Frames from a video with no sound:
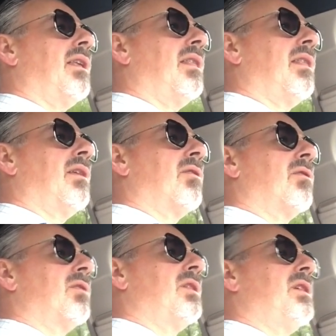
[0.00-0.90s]

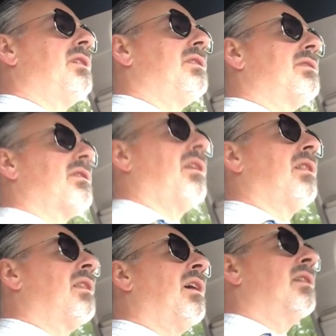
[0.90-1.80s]
there is a
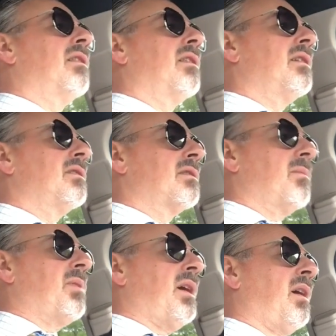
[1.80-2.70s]
lot of things
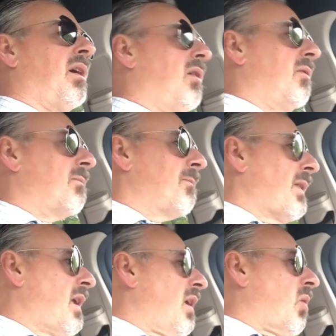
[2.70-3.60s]
about
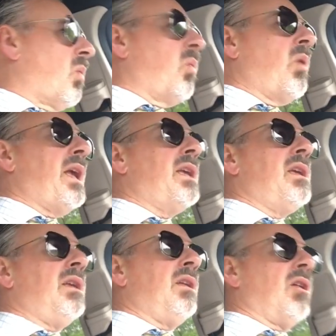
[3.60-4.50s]

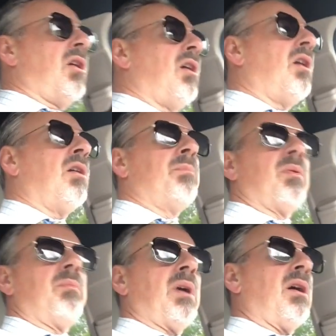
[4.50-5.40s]
waking up,
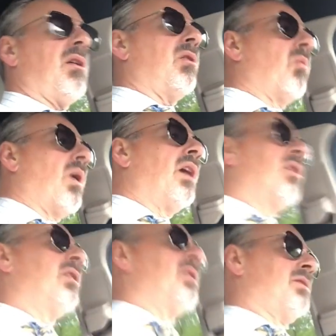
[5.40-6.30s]
about
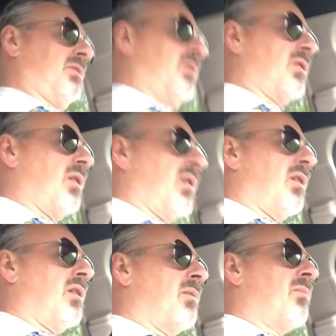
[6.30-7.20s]
awareness,
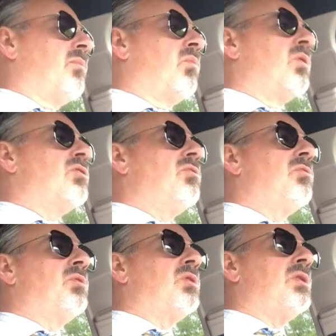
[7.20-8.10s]
which you
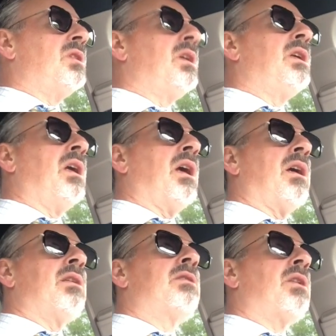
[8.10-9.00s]
see
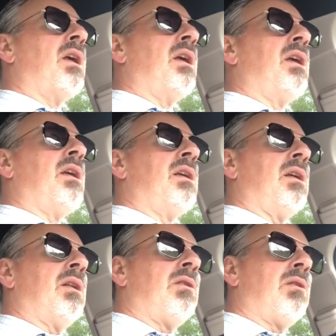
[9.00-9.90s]
as
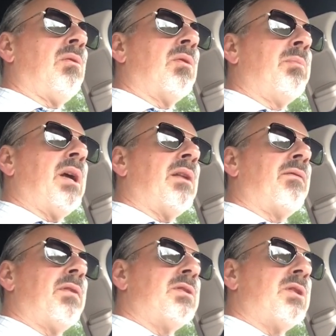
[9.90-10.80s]
in a lower
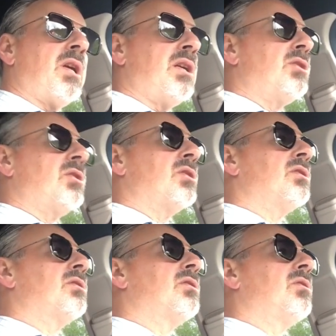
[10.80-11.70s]

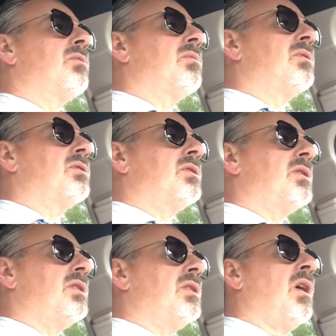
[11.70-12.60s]
manifestations, you will see